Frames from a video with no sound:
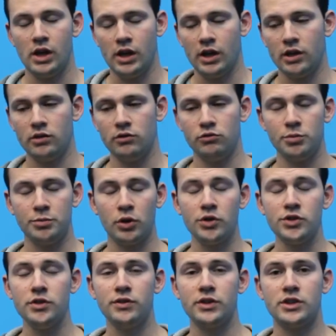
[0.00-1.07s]
And
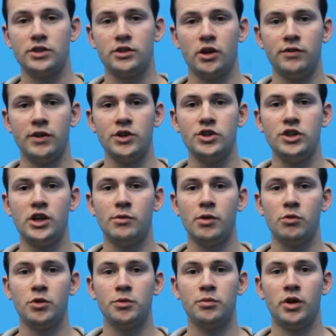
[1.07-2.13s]
because of this, I've actually come
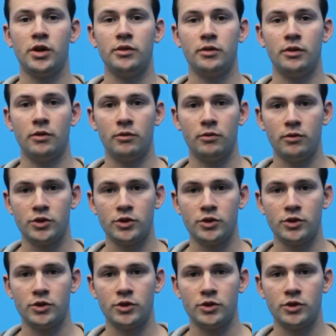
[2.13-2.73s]
up with my